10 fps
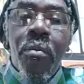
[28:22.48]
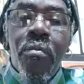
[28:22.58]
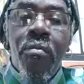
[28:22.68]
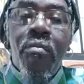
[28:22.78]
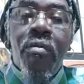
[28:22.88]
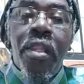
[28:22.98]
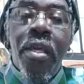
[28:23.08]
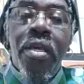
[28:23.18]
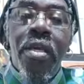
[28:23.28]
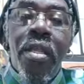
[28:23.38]

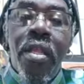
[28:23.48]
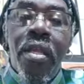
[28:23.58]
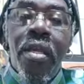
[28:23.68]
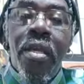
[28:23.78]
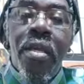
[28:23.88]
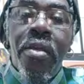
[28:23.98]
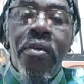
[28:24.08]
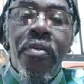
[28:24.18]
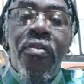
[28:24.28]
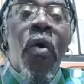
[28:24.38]
Mm-hmm.
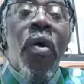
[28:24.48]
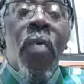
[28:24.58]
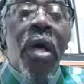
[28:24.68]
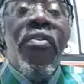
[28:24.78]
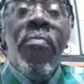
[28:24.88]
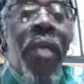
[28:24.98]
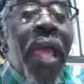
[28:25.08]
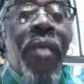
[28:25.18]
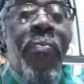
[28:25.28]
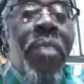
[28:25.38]
So it wasn't
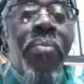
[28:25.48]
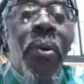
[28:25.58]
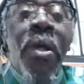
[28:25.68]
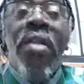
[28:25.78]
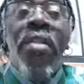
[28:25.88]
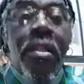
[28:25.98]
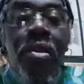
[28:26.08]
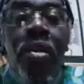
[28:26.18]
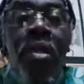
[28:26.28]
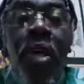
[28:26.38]
black people that took your